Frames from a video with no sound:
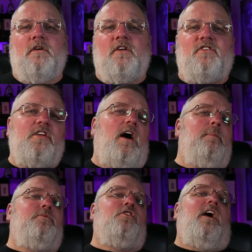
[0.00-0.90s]

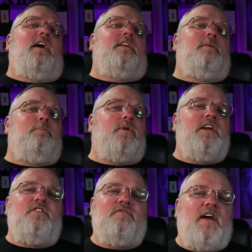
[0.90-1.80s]
Stop trying to
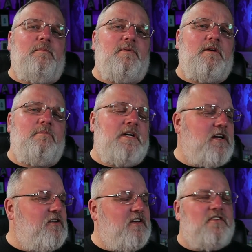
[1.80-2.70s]
preach vaping
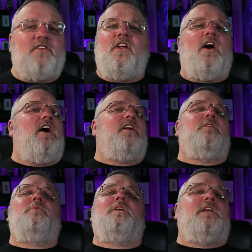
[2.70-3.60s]
because it's not a
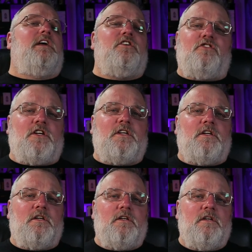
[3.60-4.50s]
religion.
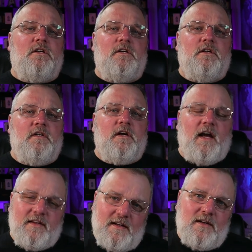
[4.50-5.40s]

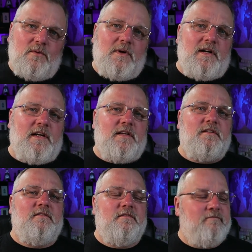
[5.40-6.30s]
And you know what?
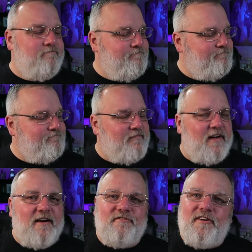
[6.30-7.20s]

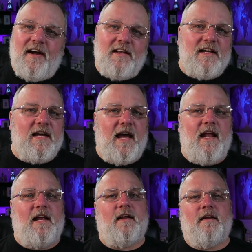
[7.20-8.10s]
I finally
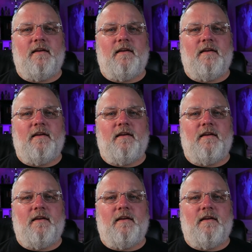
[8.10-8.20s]
get it.